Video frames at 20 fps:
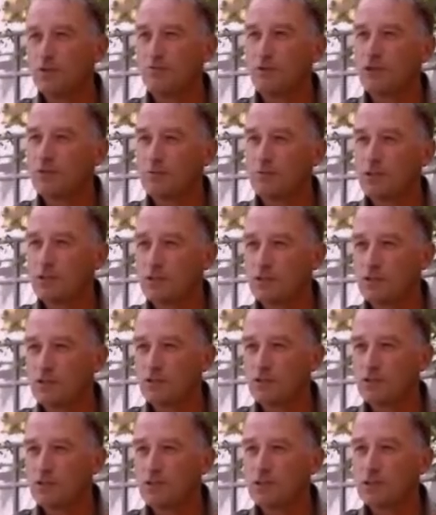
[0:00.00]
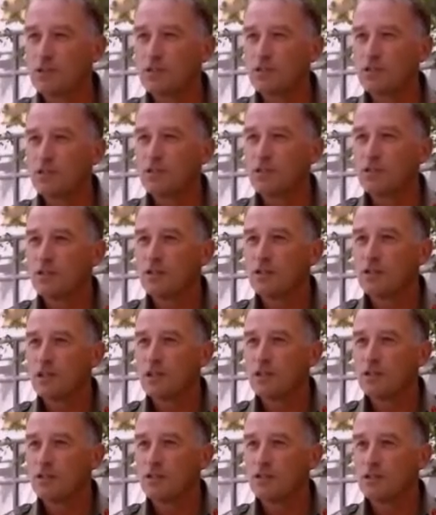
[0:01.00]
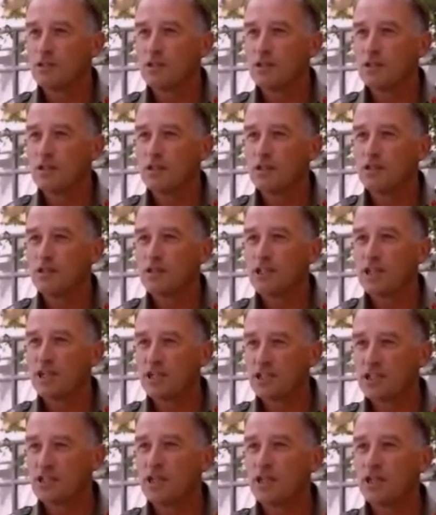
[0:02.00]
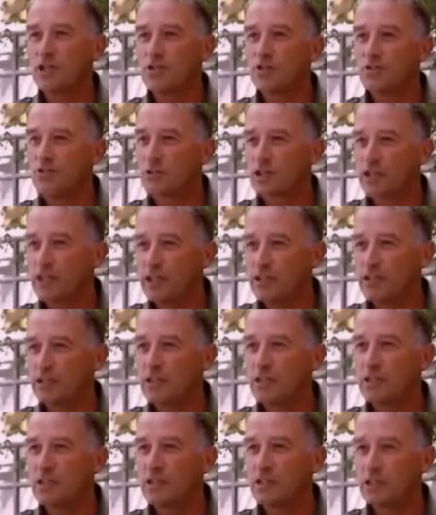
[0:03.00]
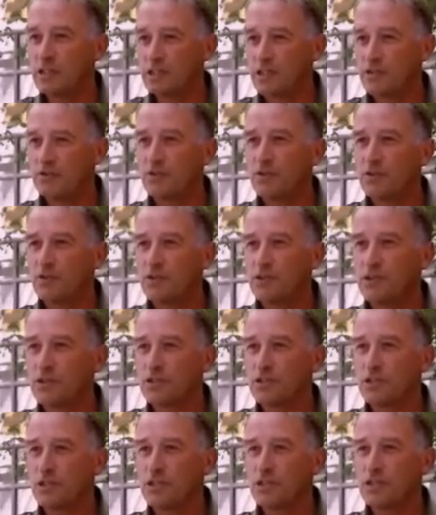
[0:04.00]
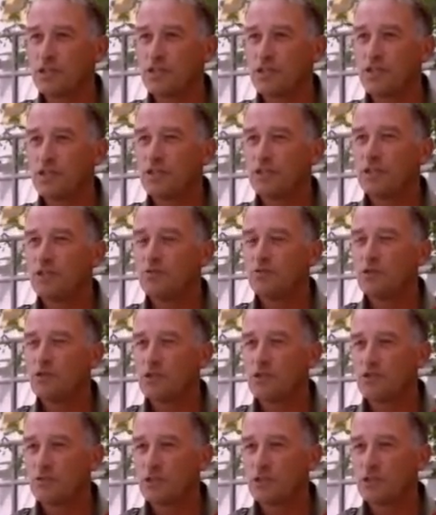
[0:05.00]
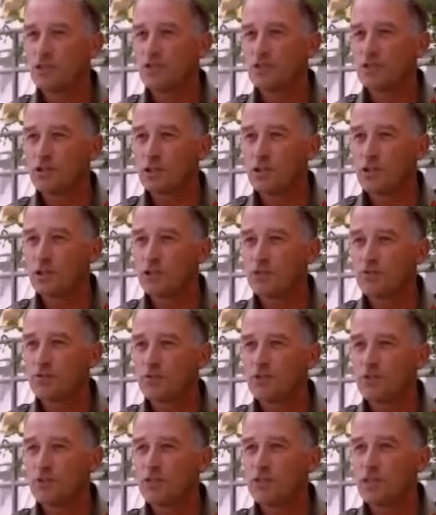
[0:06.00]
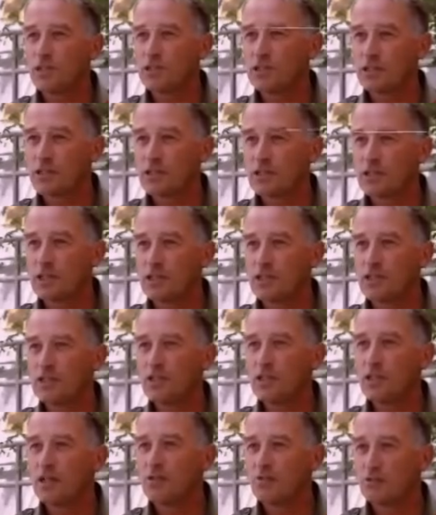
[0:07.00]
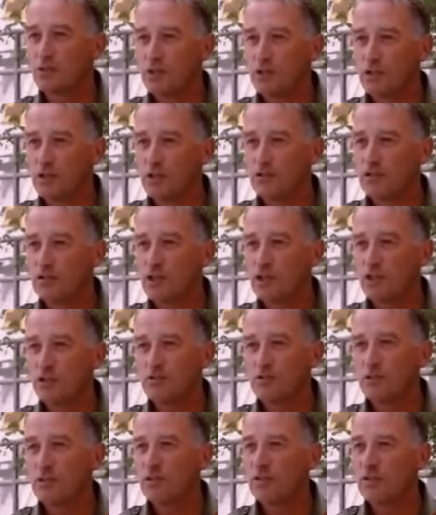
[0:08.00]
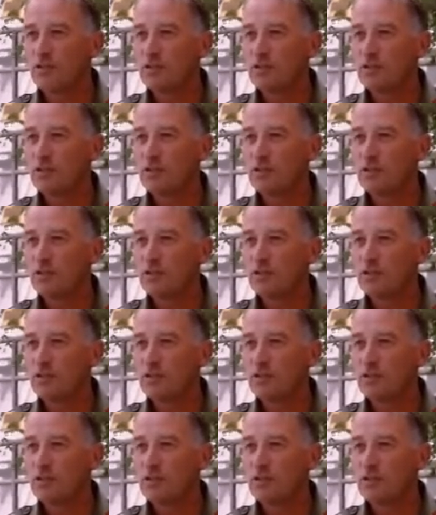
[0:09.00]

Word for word: at a moment's notice, and uh, the actual date I can't give you at this stage. We're still negotiating with the United States and with the host country.